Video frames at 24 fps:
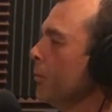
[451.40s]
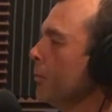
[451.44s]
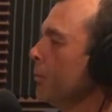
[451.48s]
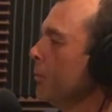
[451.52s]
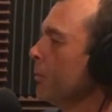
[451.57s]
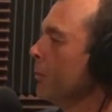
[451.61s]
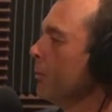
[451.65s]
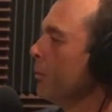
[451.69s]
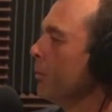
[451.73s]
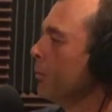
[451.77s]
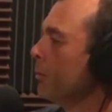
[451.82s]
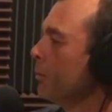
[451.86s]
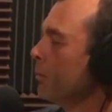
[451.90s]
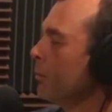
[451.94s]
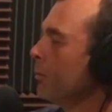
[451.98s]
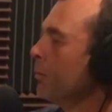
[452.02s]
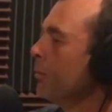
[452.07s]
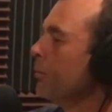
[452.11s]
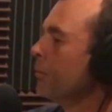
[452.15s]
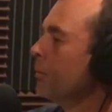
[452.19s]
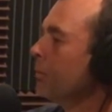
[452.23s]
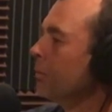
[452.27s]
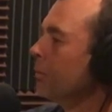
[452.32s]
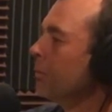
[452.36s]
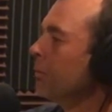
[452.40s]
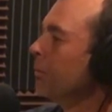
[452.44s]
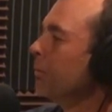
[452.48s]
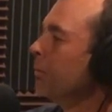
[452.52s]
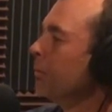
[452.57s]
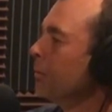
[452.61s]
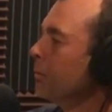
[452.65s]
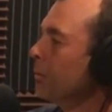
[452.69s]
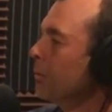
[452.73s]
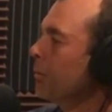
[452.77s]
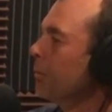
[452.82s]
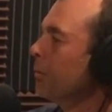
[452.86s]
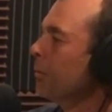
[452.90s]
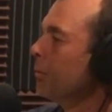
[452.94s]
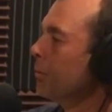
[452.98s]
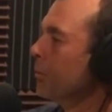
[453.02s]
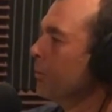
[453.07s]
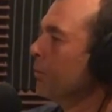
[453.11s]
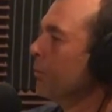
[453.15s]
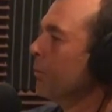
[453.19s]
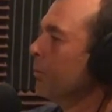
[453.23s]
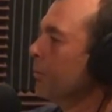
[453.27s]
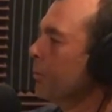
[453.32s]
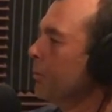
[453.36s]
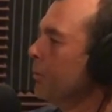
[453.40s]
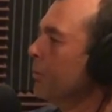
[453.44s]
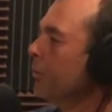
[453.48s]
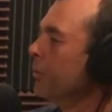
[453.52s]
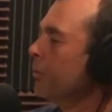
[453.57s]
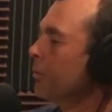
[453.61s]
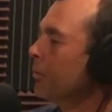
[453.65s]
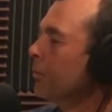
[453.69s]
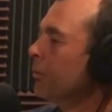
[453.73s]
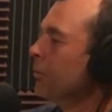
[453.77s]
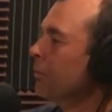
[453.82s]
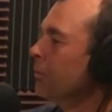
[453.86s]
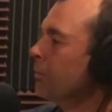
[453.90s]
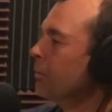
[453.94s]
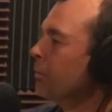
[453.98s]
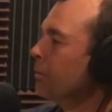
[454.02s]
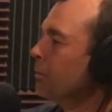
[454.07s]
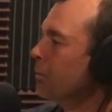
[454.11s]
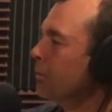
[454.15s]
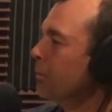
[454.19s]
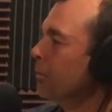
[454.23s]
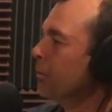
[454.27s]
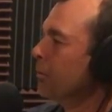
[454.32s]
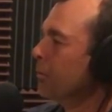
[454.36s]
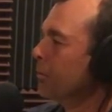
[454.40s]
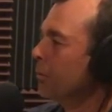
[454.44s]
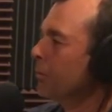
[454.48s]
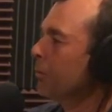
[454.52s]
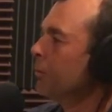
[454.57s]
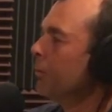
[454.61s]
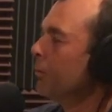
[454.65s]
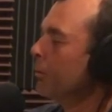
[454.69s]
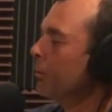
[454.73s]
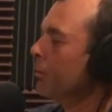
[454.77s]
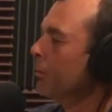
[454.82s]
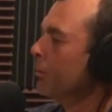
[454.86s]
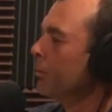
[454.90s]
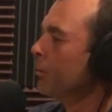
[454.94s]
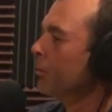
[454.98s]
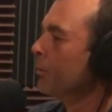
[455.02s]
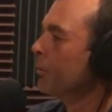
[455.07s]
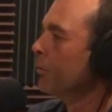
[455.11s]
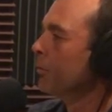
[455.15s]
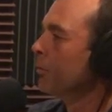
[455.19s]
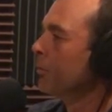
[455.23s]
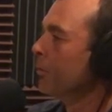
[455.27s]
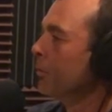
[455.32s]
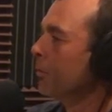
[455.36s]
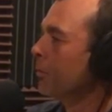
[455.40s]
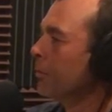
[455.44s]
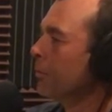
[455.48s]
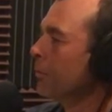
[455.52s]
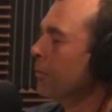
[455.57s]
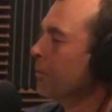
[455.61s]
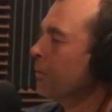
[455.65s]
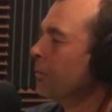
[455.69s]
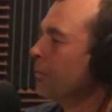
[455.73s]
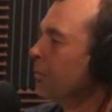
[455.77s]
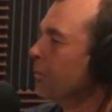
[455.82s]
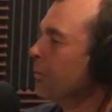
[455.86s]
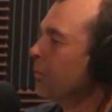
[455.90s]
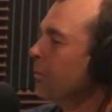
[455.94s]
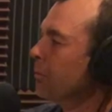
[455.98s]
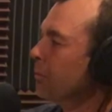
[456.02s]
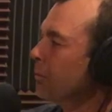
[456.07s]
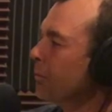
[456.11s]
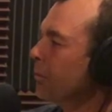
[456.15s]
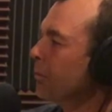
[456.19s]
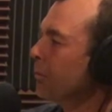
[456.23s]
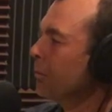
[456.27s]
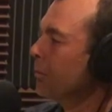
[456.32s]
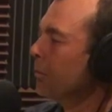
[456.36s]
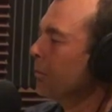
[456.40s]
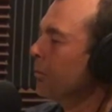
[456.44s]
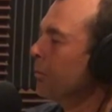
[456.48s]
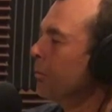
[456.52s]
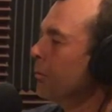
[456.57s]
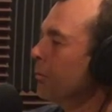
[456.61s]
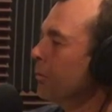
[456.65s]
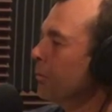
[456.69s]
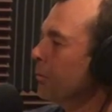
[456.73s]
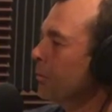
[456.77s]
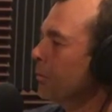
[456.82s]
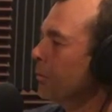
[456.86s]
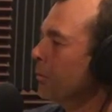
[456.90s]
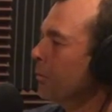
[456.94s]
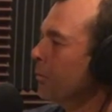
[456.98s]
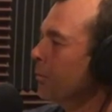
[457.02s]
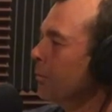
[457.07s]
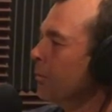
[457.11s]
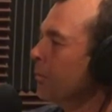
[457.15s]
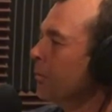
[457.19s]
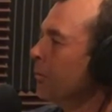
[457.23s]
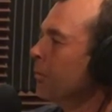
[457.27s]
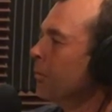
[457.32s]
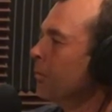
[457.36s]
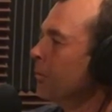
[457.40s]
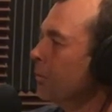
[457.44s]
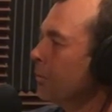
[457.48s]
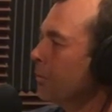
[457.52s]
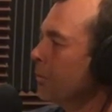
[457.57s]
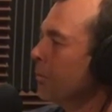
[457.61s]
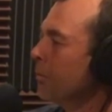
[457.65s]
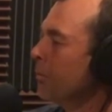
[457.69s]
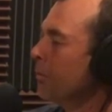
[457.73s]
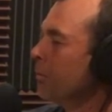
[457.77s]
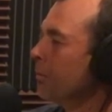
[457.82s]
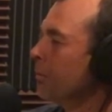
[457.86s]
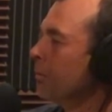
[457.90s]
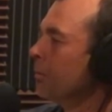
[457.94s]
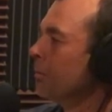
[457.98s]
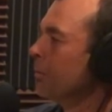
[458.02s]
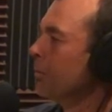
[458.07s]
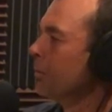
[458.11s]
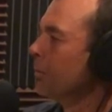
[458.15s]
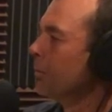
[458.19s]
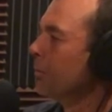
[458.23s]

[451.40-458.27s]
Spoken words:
(silent)